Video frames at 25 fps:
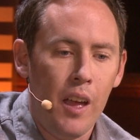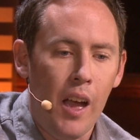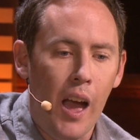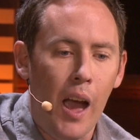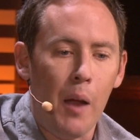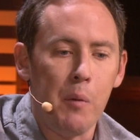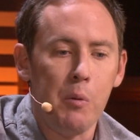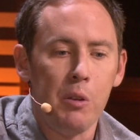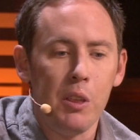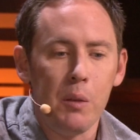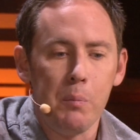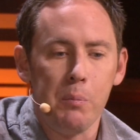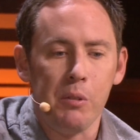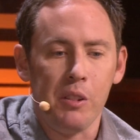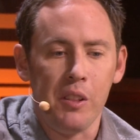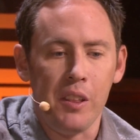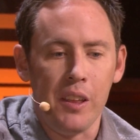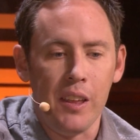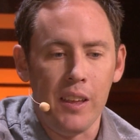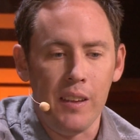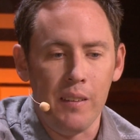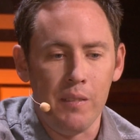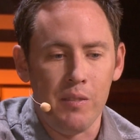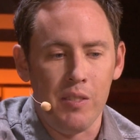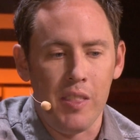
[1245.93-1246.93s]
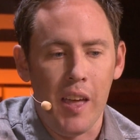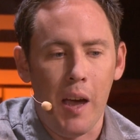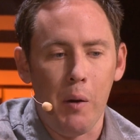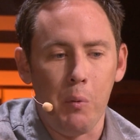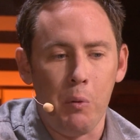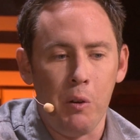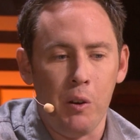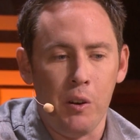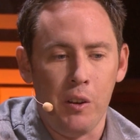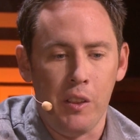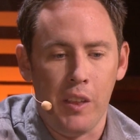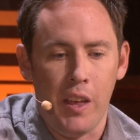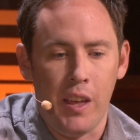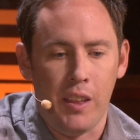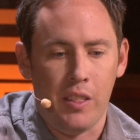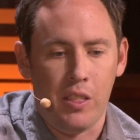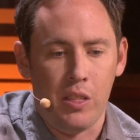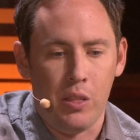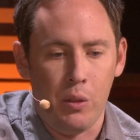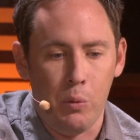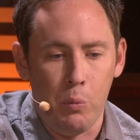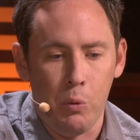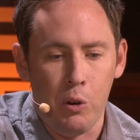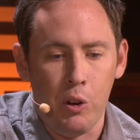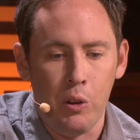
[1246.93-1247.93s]
I really believed that we were like
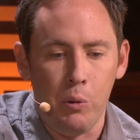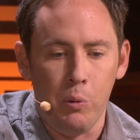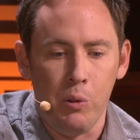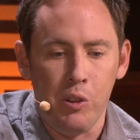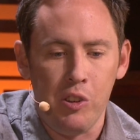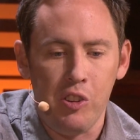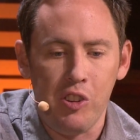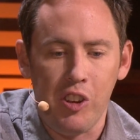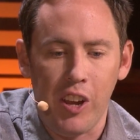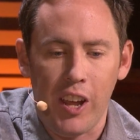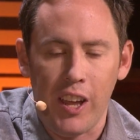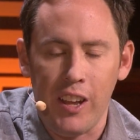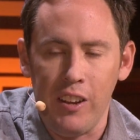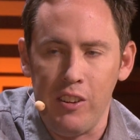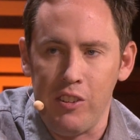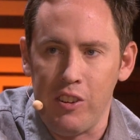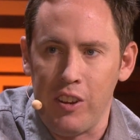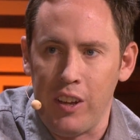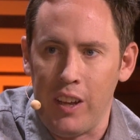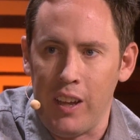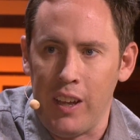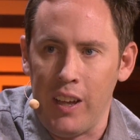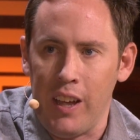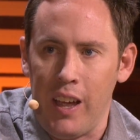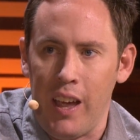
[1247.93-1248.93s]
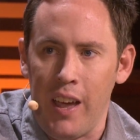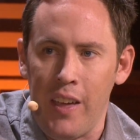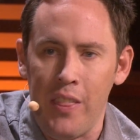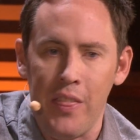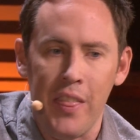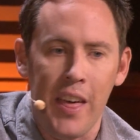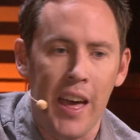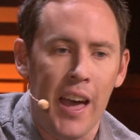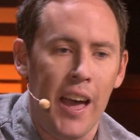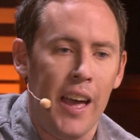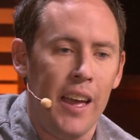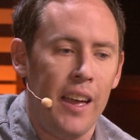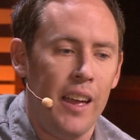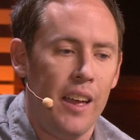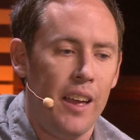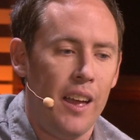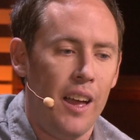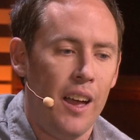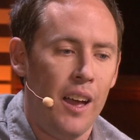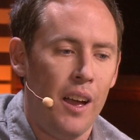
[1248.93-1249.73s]
the world was changing, and that